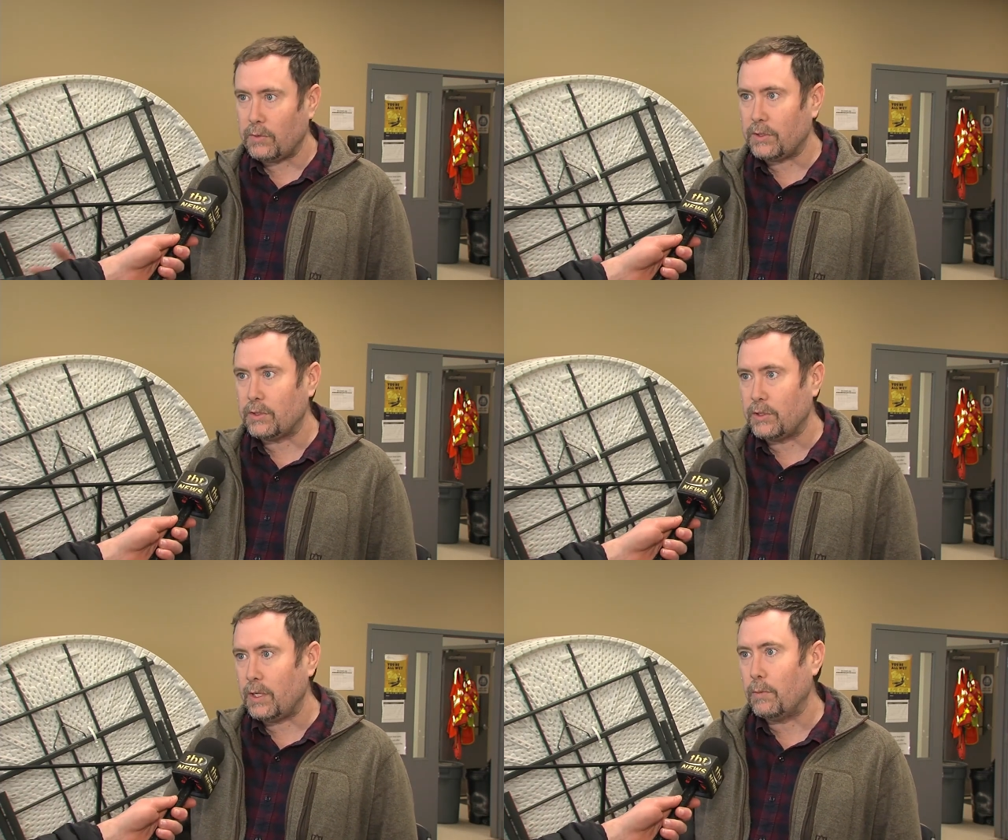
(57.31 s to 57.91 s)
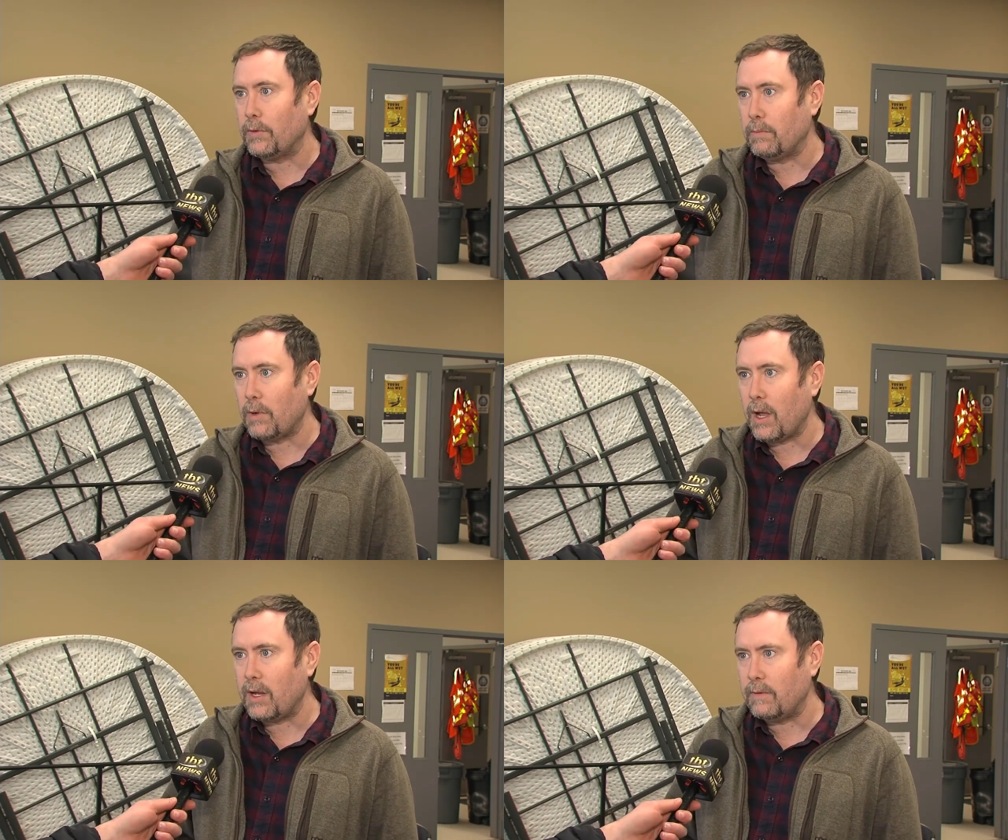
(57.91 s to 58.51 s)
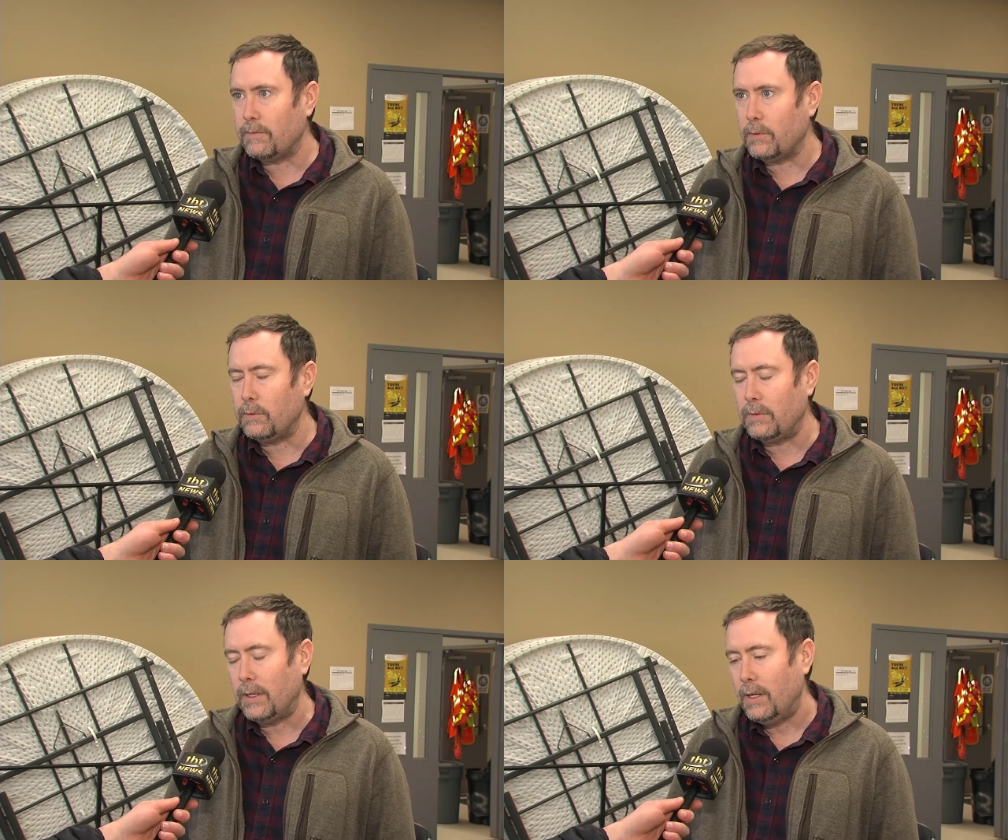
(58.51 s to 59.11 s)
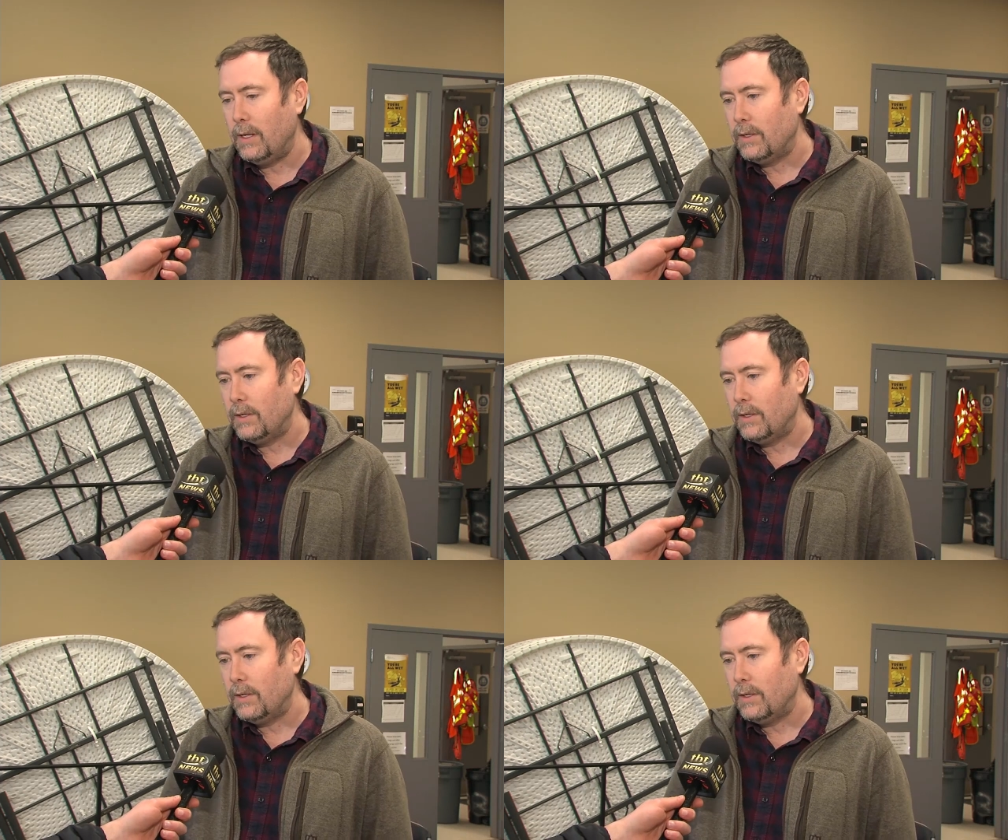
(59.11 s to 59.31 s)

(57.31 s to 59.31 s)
which is cheaper than buying food.